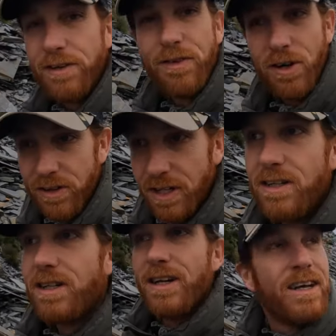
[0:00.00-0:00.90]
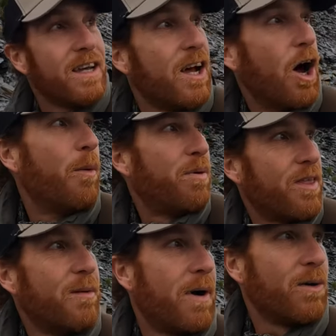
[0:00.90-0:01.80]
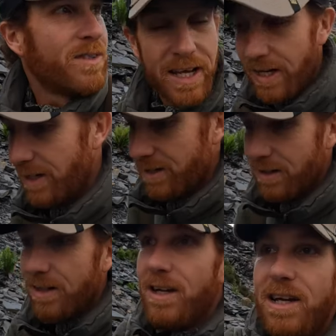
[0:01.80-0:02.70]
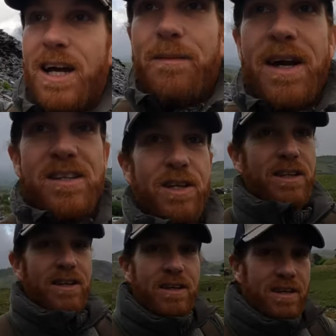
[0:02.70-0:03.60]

any further up the mountain. I'm guessing